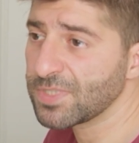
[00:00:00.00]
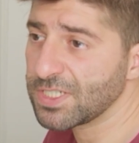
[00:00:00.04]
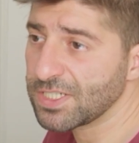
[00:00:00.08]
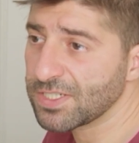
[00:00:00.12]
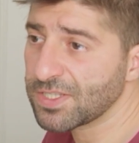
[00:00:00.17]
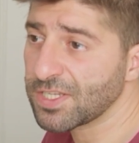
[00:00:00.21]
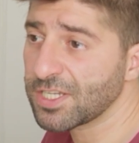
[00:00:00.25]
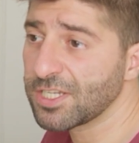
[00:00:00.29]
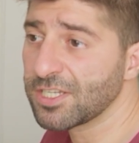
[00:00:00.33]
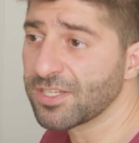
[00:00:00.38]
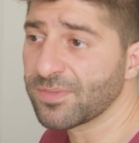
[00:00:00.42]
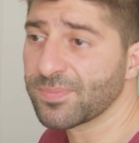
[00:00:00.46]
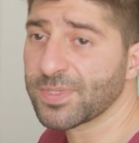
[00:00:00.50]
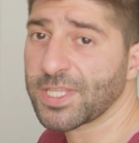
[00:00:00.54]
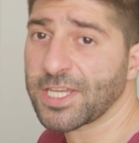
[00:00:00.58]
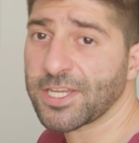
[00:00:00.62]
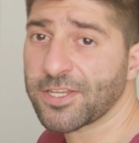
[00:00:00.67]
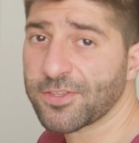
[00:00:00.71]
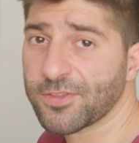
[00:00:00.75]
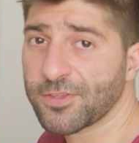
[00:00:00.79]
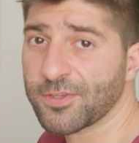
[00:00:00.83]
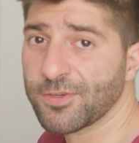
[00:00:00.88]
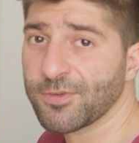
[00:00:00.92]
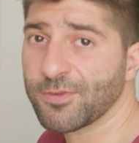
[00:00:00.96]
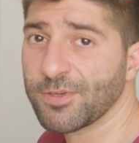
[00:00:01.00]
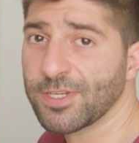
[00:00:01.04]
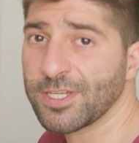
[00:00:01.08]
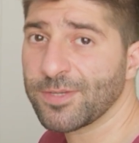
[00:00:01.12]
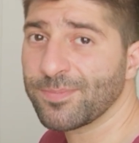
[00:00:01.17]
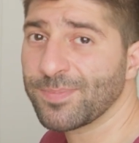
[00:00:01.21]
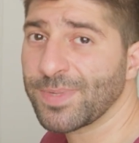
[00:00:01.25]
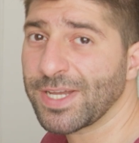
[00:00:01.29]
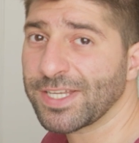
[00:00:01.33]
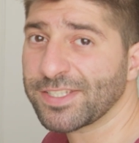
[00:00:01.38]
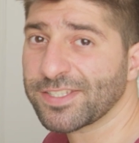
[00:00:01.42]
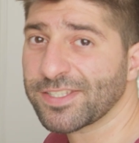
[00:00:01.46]
real breakthrough
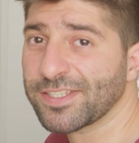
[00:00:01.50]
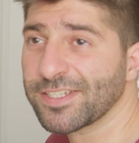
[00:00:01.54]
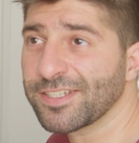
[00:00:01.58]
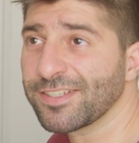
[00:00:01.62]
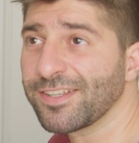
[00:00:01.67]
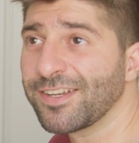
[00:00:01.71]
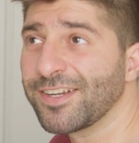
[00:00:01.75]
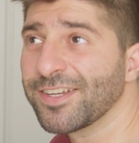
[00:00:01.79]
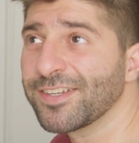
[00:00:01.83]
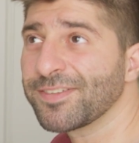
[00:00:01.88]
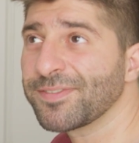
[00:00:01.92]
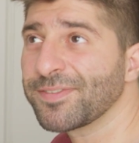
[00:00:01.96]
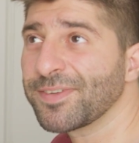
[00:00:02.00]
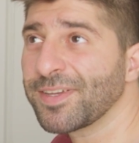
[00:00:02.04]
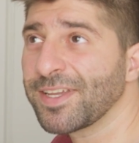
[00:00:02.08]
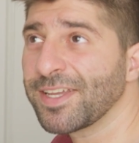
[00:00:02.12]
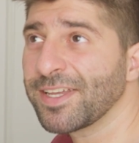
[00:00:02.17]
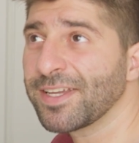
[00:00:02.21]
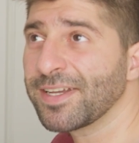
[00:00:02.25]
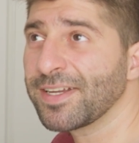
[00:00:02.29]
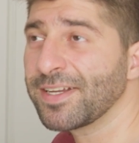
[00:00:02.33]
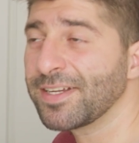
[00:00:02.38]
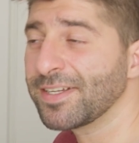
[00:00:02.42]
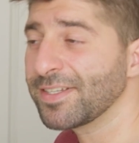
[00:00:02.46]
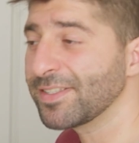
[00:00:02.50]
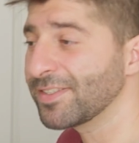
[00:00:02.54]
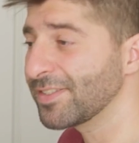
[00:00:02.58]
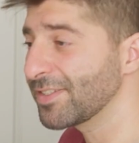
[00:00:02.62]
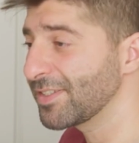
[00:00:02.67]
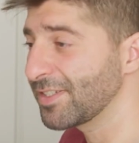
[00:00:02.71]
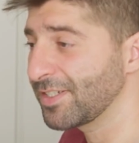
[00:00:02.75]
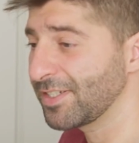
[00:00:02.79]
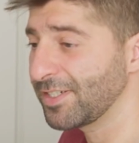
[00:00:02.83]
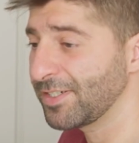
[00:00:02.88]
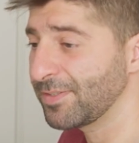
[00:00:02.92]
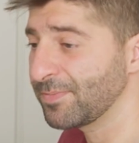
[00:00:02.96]
in battery life and
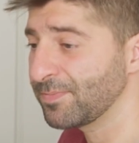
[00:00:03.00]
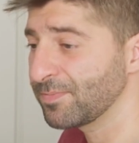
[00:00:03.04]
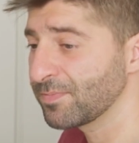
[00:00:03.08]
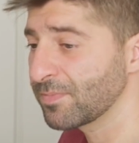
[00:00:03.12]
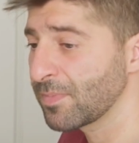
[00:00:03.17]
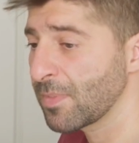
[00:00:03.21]
the